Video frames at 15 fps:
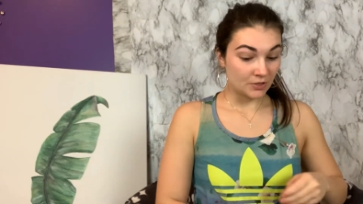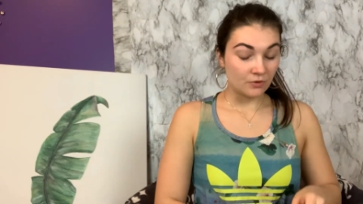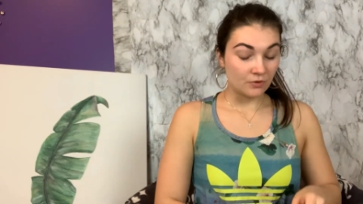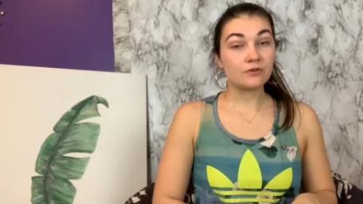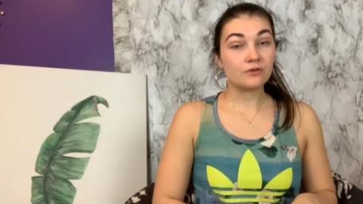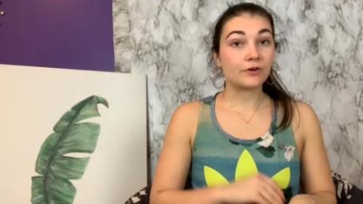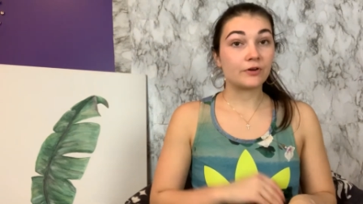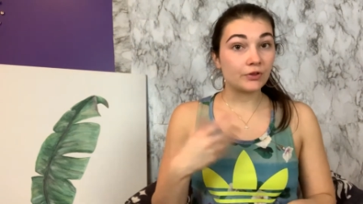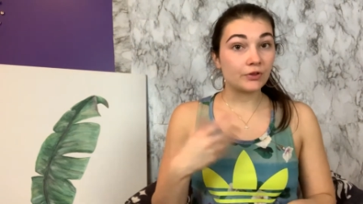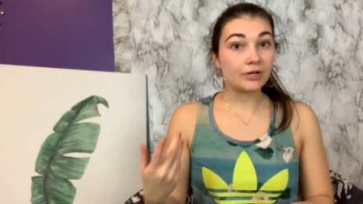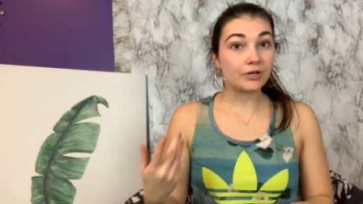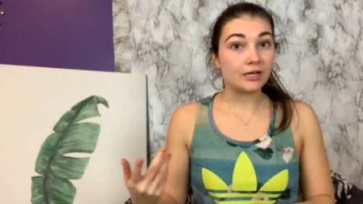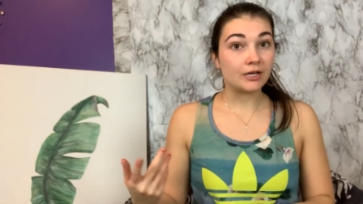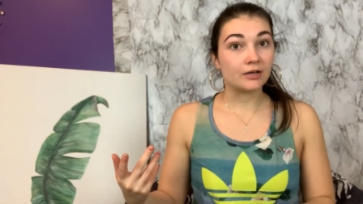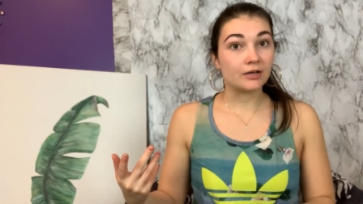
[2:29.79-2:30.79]
Or if you're
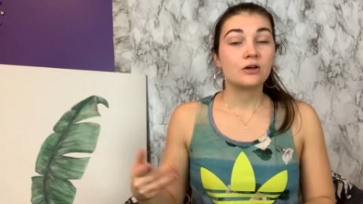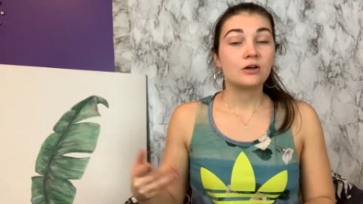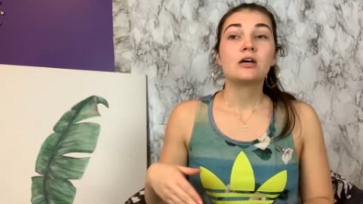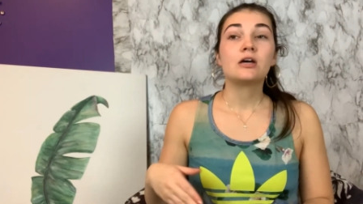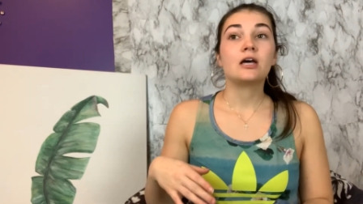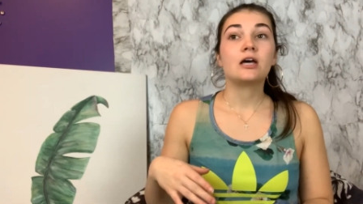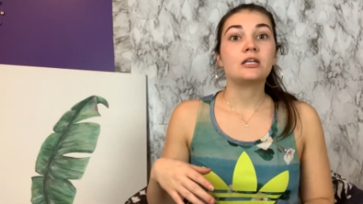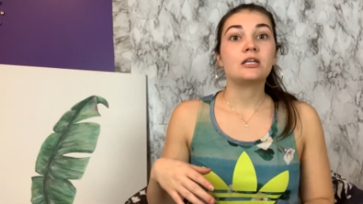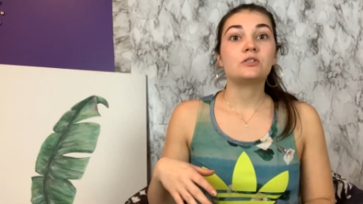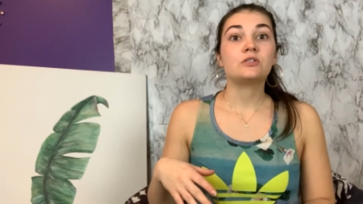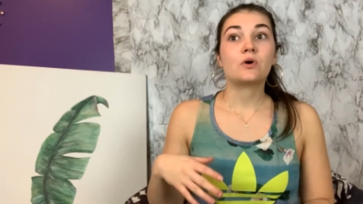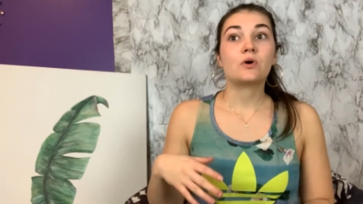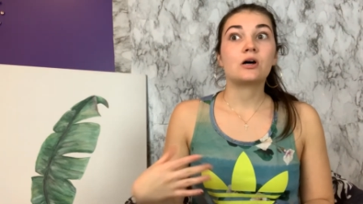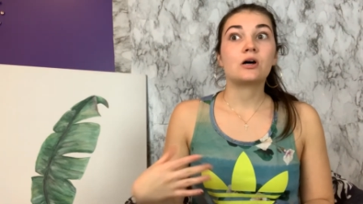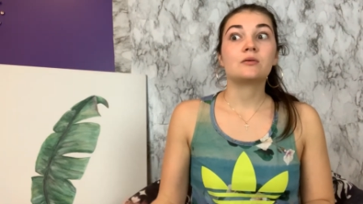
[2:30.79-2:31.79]
looking and you
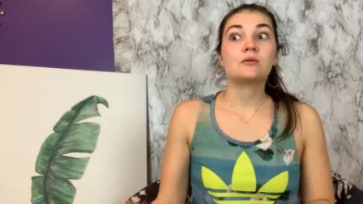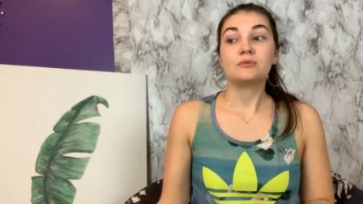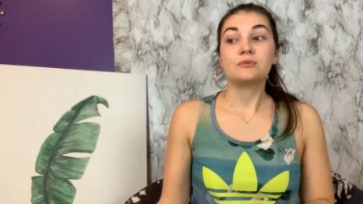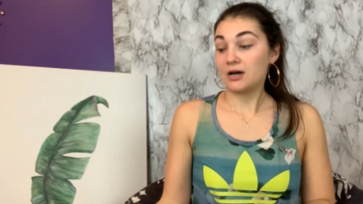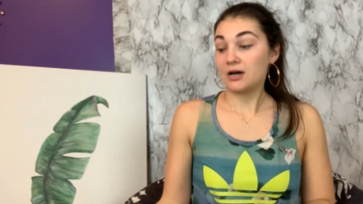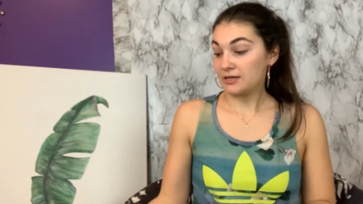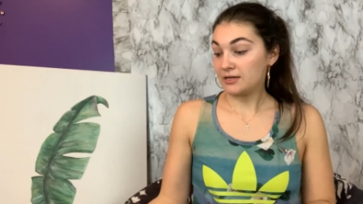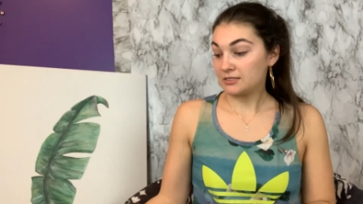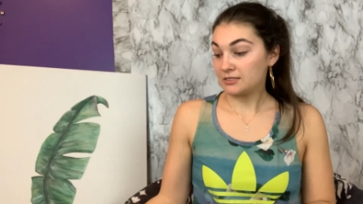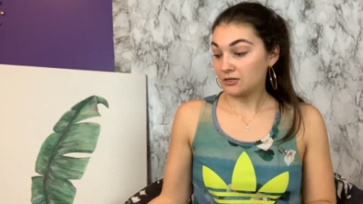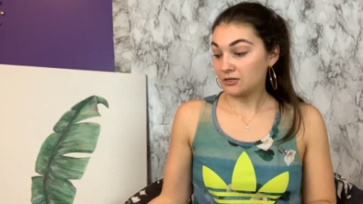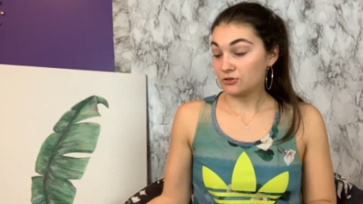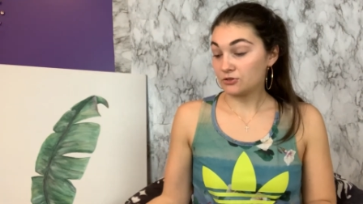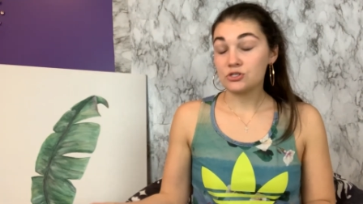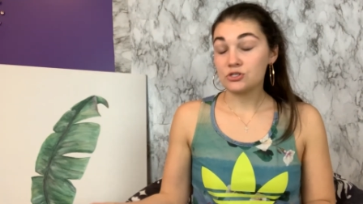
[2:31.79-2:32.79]
want a not as
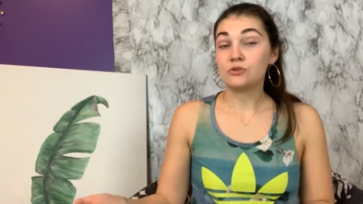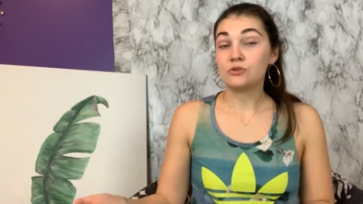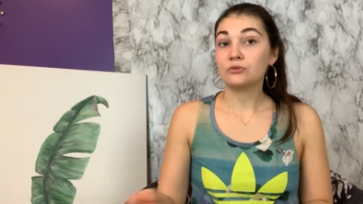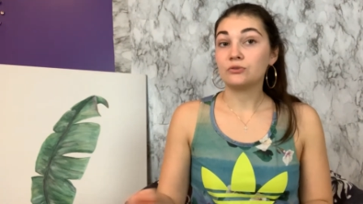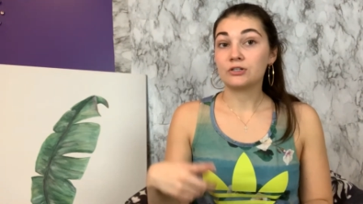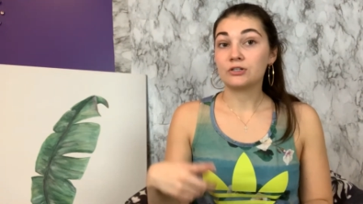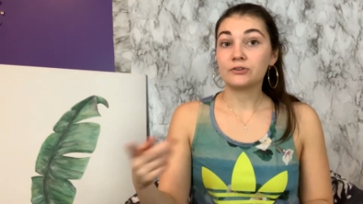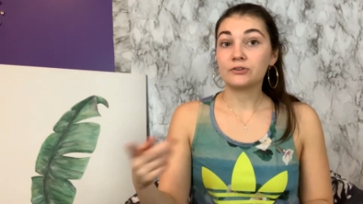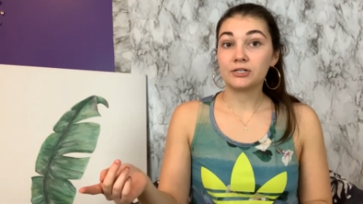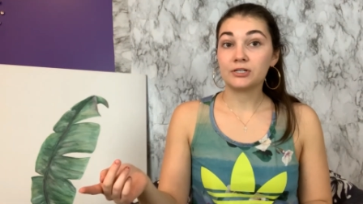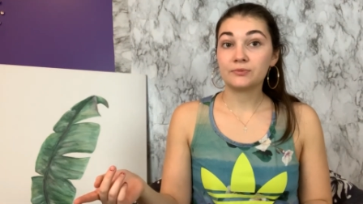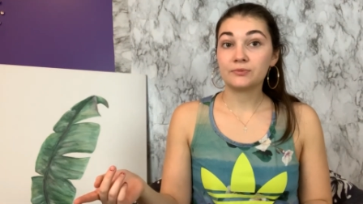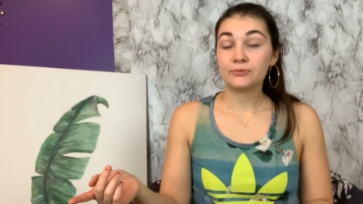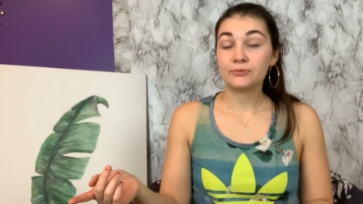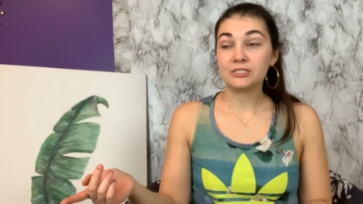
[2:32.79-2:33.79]
narrow shoe, look for
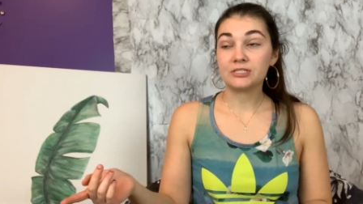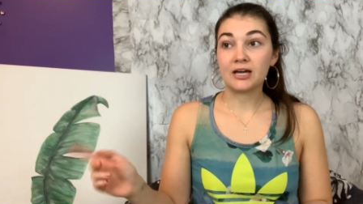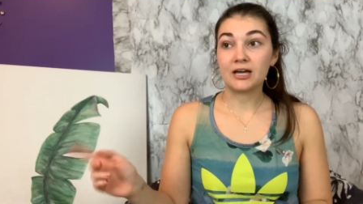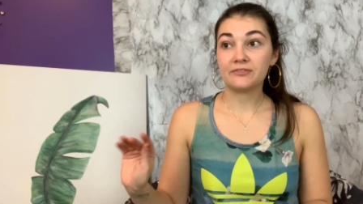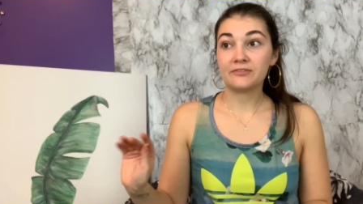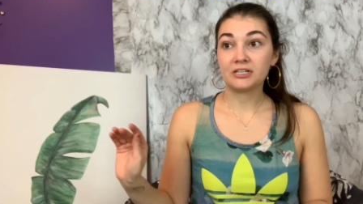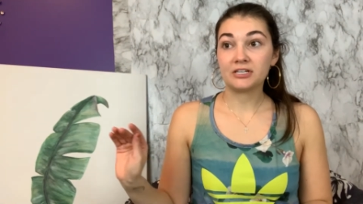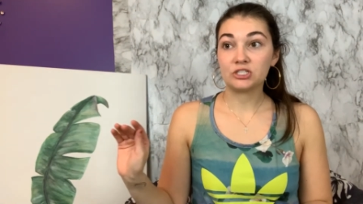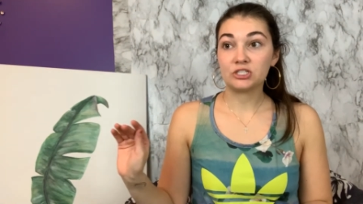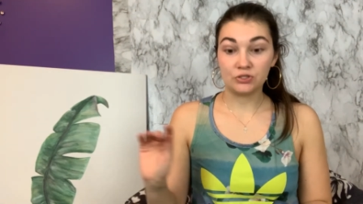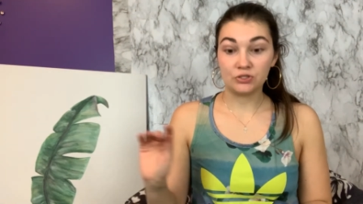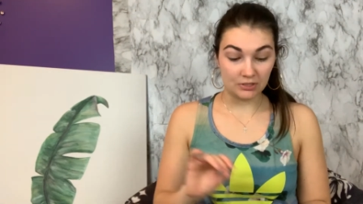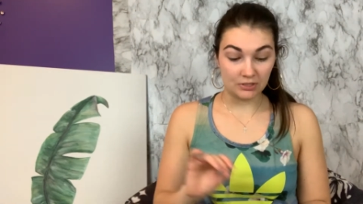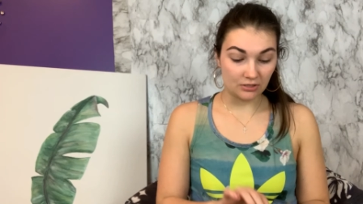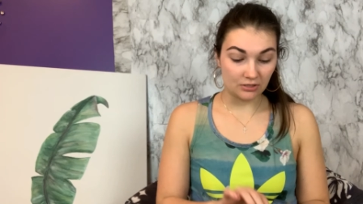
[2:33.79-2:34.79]
ones that have like a
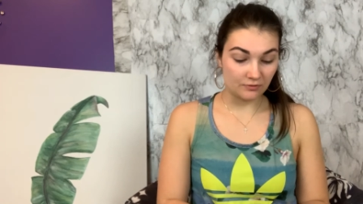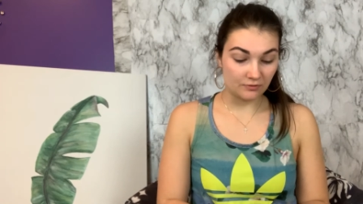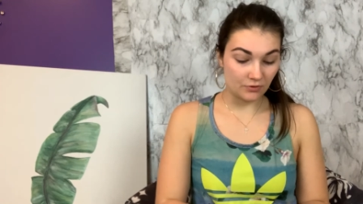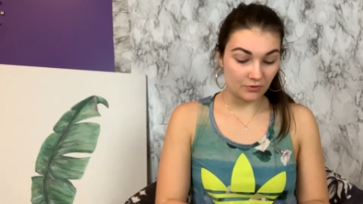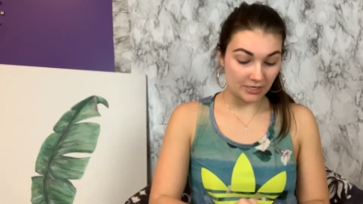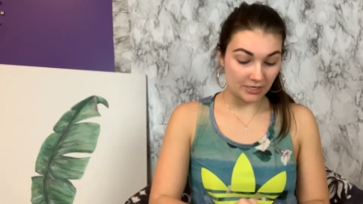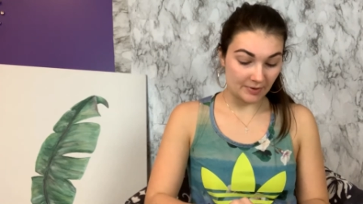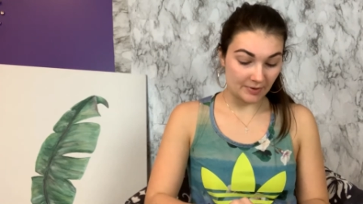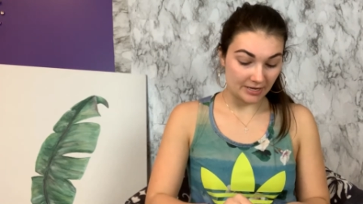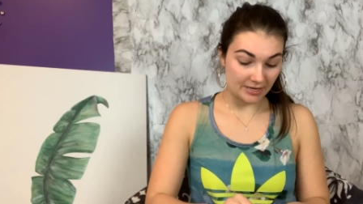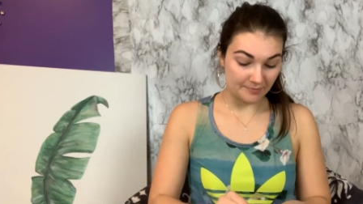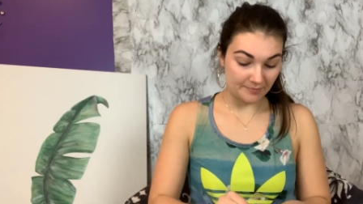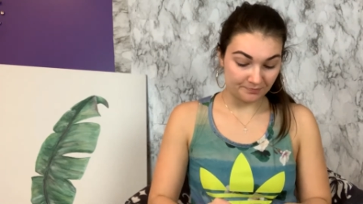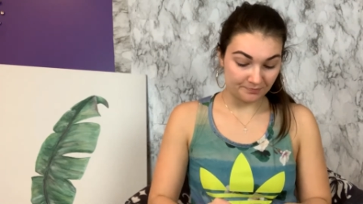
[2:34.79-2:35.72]
2E or a 4E by it.